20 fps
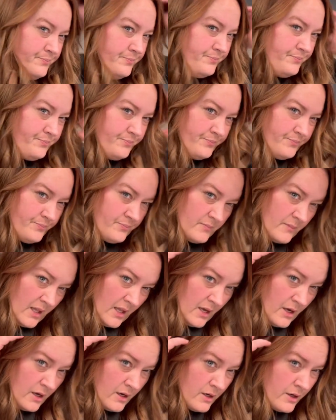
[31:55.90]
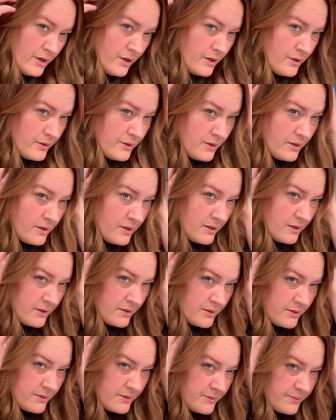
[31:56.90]

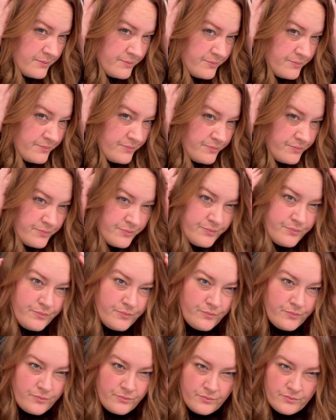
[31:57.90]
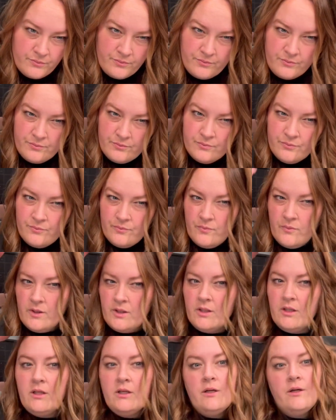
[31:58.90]

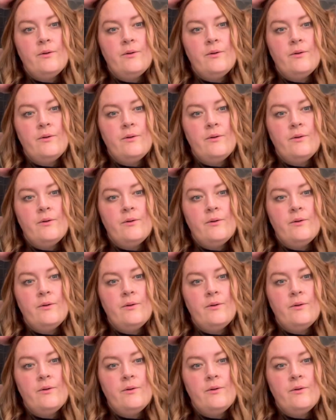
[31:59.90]
No one is speaking in this clip.